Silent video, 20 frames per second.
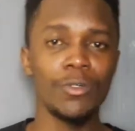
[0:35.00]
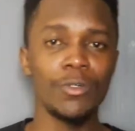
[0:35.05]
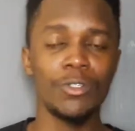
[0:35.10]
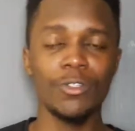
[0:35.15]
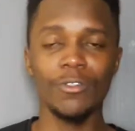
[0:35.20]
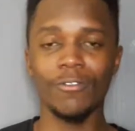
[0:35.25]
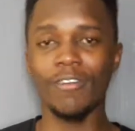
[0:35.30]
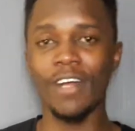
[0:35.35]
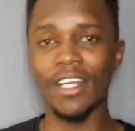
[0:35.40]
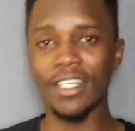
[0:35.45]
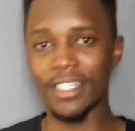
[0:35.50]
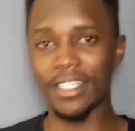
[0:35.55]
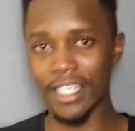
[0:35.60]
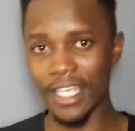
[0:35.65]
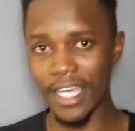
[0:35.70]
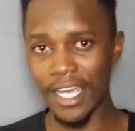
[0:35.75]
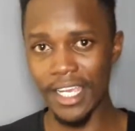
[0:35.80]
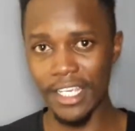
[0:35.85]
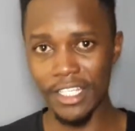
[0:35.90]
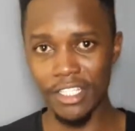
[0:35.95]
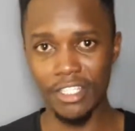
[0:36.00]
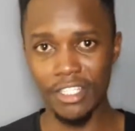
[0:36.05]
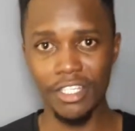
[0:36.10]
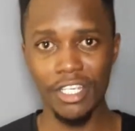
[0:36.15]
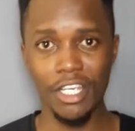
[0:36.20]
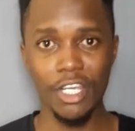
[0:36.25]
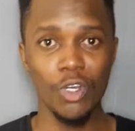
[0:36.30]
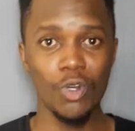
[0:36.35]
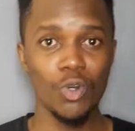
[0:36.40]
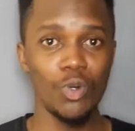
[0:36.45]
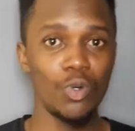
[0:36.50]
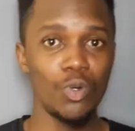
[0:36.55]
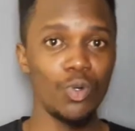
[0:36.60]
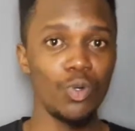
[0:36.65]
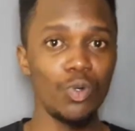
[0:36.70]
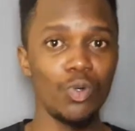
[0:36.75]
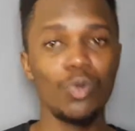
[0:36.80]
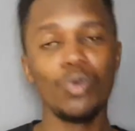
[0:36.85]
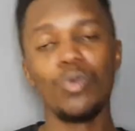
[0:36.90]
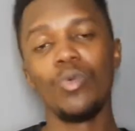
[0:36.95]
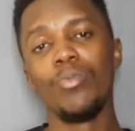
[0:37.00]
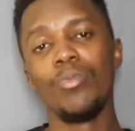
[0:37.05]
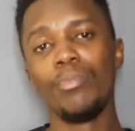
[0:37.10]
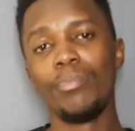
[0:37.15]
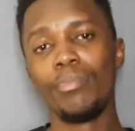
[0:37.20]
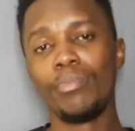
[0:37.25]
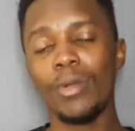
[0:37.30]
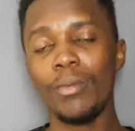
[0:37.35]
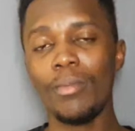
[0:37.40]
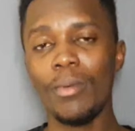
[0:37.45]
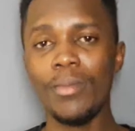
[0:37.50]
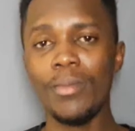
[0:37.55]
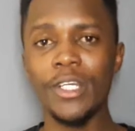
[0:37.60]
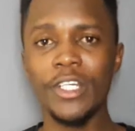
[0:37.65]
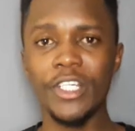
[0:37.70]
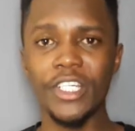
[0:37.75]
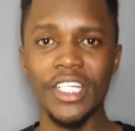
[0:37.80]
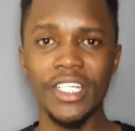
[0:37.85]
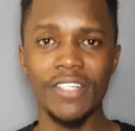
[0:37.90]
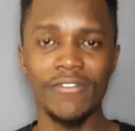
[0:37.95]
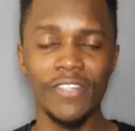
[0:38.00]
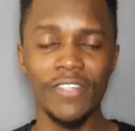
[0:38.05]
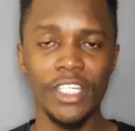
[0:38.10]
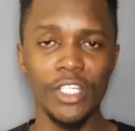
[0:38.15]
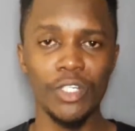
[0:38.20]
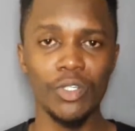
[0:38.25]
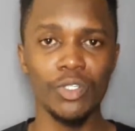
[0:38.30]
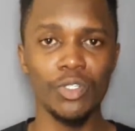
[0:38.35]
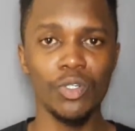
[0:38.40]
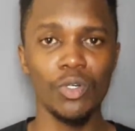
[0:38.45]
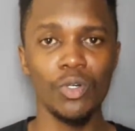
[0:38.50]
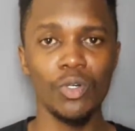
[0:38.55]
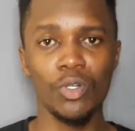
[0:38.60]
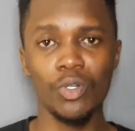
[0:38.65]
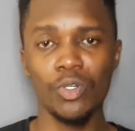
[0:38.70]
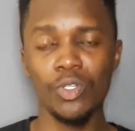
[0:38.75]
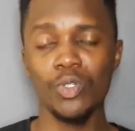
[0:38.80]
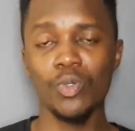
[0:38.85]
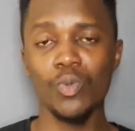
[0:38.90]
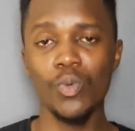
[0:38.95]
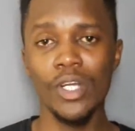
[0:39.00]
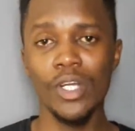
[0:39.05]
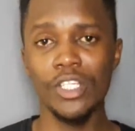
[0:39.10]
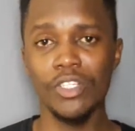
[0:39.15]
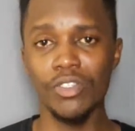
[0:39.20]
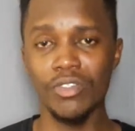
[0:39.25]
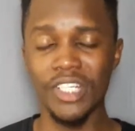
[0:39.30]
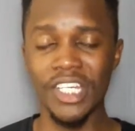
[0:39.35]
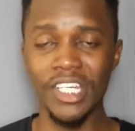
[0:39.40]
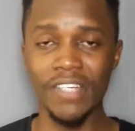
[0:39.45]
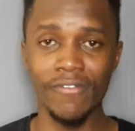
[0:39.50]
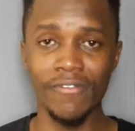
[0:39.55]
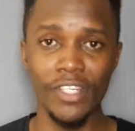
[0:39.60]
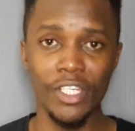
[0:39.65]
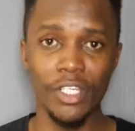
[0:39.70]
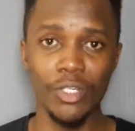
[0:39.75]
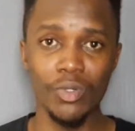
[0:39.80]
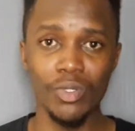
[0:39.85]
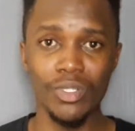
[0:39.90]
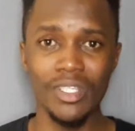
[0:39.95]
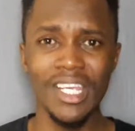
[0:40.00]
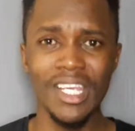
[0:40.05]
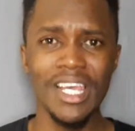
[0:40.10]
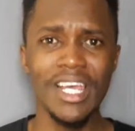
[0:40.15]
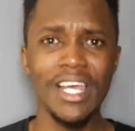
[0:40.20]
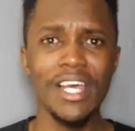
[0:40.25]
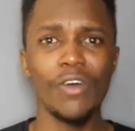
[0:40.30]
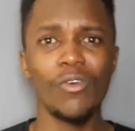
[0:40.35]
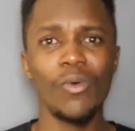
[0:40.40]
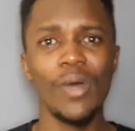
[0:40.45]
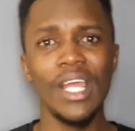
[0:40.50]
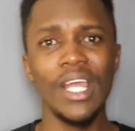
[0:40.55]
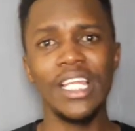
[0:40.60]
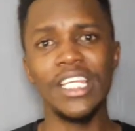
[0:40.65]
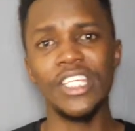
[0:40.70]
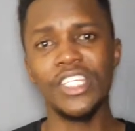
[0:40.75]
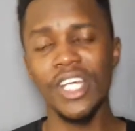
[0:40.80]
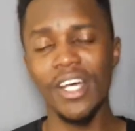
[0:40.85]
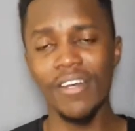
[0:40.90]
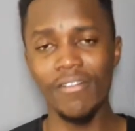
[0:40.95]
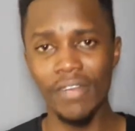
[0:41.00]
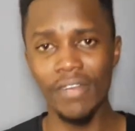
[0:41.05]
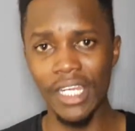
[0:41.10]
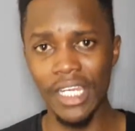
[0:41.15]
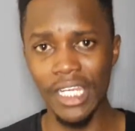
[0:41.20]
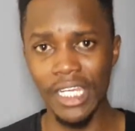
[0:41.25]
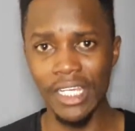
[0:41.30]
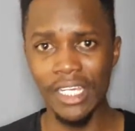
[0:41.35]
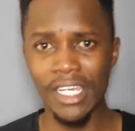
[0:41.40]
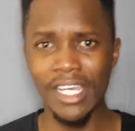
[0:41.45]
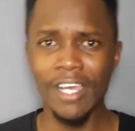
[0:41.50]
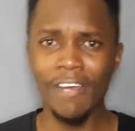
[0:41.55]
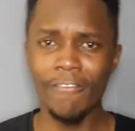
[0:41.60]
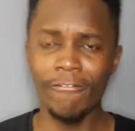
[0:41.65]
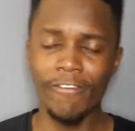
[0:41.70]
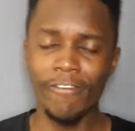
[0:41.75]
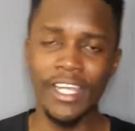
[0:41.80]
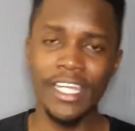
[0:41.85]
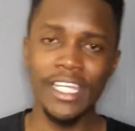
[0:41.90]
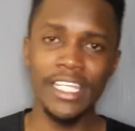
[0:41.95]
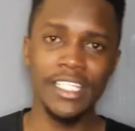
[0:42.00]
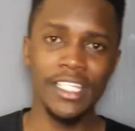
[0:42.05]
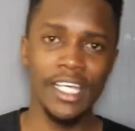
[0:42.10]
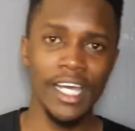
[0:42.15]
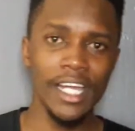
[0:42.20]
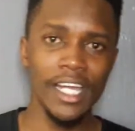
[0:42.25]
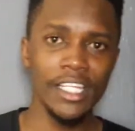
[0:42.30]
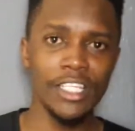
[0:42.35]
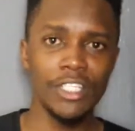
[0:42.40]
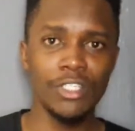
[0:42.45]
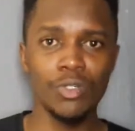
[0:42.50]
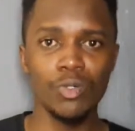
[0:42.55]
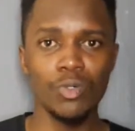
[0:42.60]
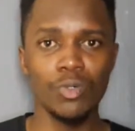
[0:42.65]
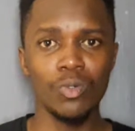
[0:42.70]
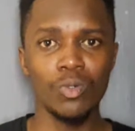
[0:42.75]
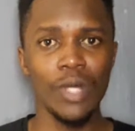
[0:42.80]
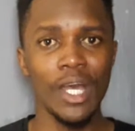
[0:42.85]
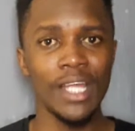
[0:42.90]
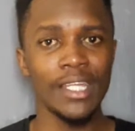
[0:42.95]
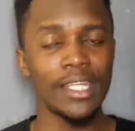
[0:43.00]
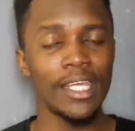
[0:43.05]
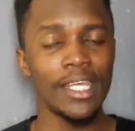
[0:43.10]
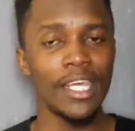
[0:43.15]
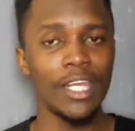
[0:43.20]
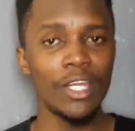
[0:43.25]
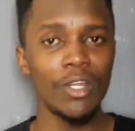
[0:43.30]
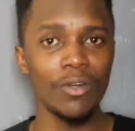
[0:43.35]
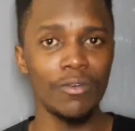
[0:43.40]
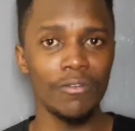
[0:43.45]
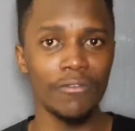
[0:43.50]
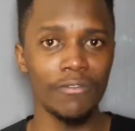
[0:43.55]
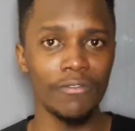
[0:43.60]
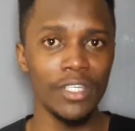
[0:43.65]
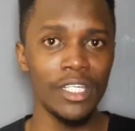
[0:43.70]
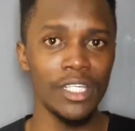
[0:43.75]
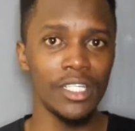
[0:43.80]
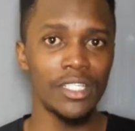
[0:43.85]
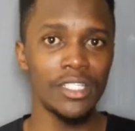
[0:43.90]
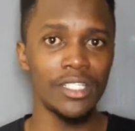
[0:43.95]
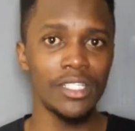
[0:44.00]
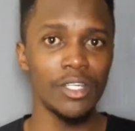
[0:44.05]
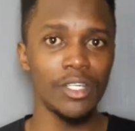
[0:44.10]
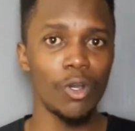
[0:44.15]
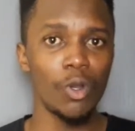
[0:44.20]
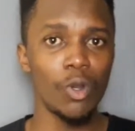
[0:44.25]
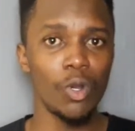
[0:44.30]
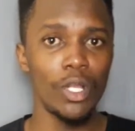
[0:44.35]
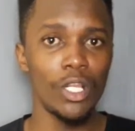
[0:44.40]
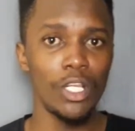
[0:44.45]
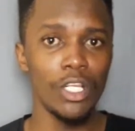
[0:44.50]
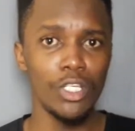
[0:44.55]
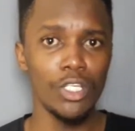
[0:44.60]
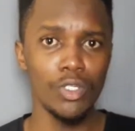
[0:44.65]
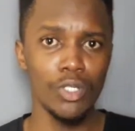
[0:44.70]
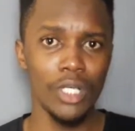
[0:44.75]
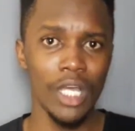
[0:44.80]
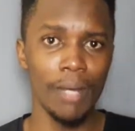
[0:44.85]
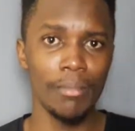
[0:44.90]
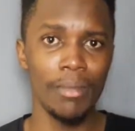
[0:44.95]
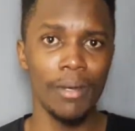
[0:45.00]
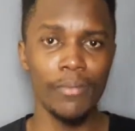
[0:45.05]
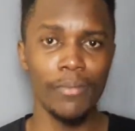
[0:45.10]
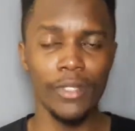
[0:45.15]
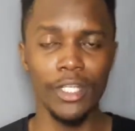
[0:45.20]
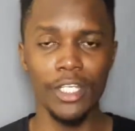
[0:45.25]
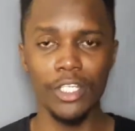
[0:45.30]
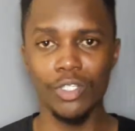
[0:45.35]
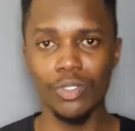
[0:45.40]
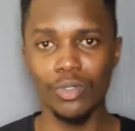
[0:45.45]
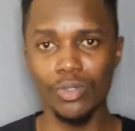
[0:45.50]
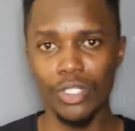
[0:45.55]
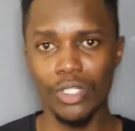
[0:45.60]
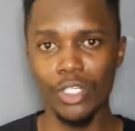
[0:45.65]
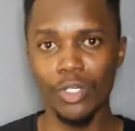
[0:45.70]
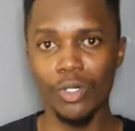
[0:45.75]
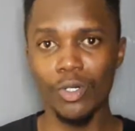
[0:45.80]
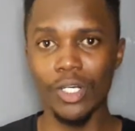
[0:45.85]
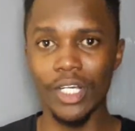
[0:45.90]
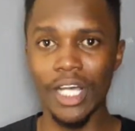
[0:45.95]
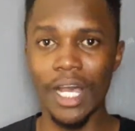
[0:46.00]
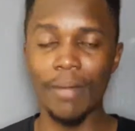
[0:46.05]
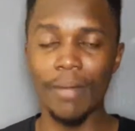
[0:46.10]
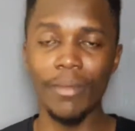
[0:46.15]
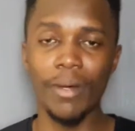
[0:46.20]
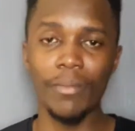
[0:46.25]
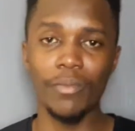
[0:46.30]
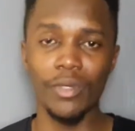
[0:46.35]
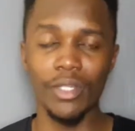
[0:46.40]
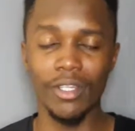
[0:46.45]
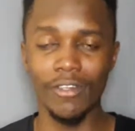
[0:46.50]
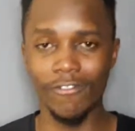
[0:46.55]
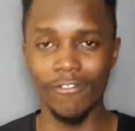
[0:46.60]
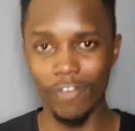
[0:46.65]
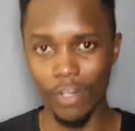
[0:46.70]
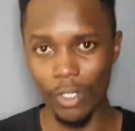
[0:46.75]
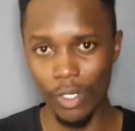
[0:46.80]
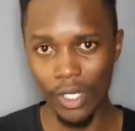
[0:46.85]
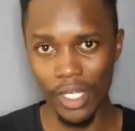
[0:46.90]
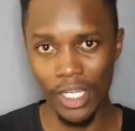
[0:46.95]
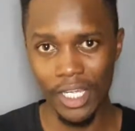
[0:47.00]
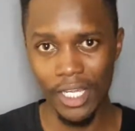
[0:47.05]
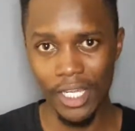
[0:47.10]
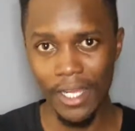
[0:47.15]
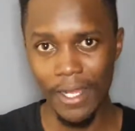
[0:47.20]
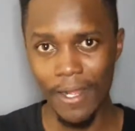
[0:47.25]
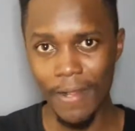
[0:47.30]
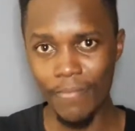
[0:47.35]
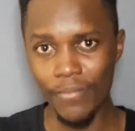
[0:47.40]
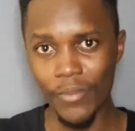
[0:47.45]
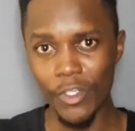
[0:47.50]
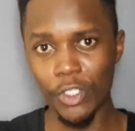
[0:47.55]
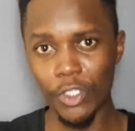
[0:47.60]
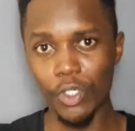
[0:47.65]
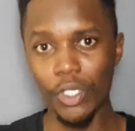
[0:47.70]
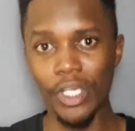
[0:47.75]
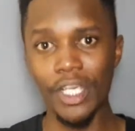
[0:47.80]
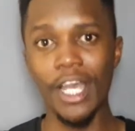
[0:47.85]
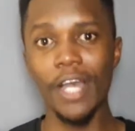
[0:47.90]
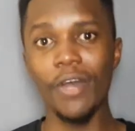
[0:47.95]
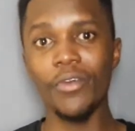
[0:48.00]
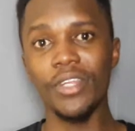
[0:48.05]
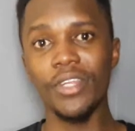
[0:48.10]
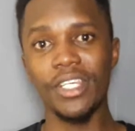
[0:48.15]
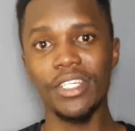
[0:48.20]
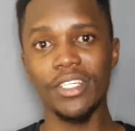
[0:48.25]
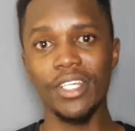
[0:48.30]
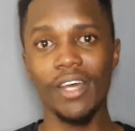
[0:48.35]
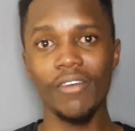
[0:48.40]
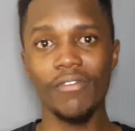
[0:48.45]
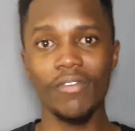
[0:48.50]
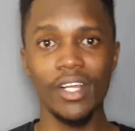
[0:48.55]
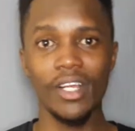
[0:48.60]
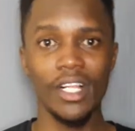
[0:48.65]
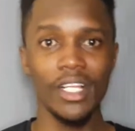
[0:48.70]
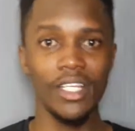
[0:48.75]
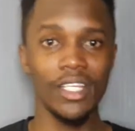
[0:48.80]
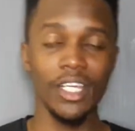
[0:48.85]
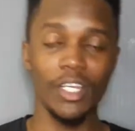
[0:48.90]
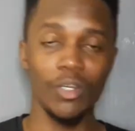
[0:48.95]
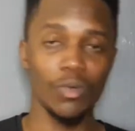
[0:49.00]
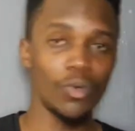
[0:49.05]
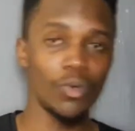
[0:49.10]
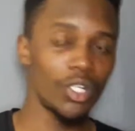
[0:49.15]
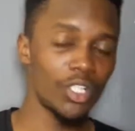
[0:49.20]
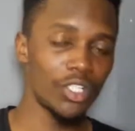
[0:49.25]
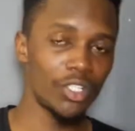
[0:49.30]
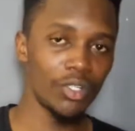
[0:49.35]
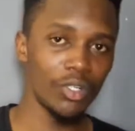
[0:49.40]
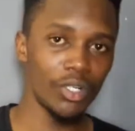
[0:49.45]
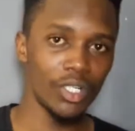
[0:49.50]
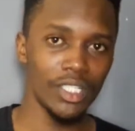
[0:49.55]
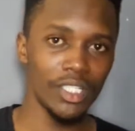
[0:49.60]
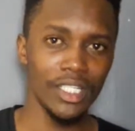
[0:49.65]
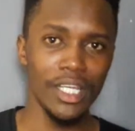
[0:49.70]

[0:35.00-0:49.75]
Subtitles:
of us guys who probably create videos, or those who want to create videos while traveling, find it hard to, at the end of it all, to come up with a story or come up with a vlog showing how they traveled and whatnot.